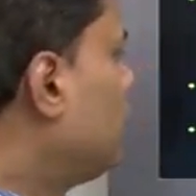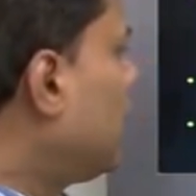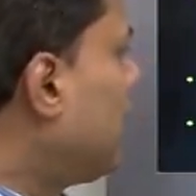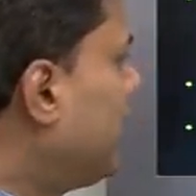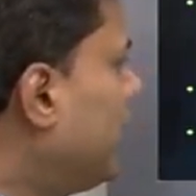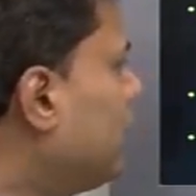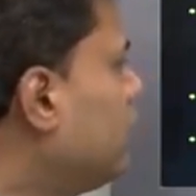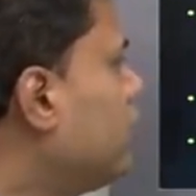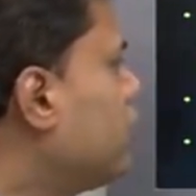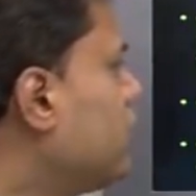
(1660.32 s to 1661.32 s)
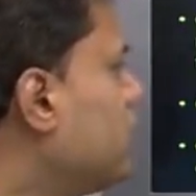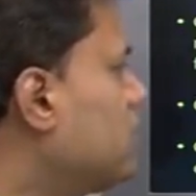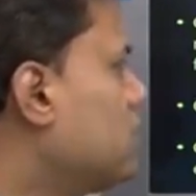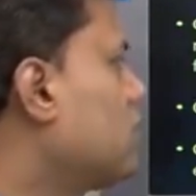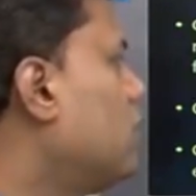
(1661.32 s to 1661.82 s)
Climatic
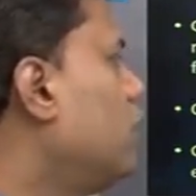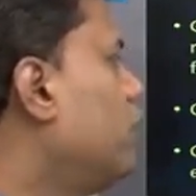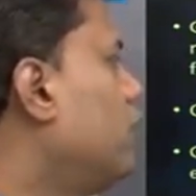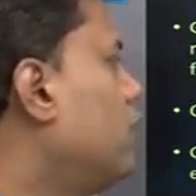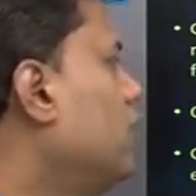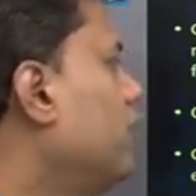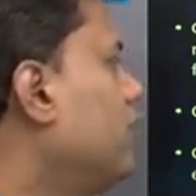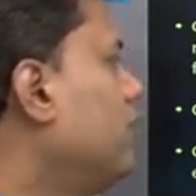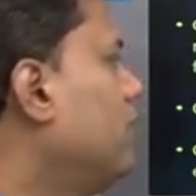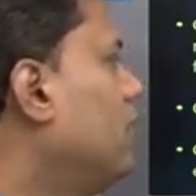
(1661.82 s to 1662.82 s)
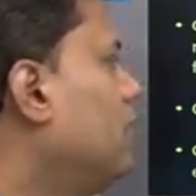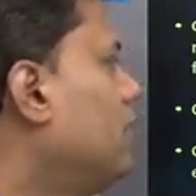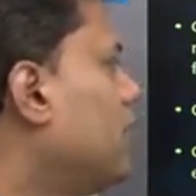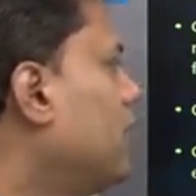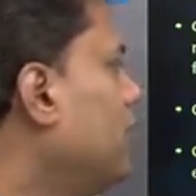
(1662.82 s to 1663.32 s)
conditions call for different
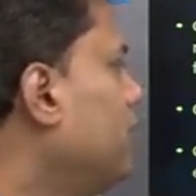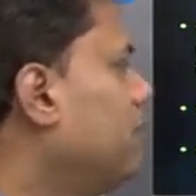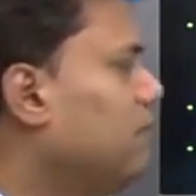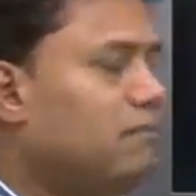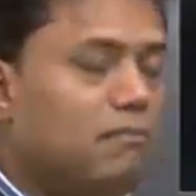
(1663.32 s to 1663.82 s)
marketing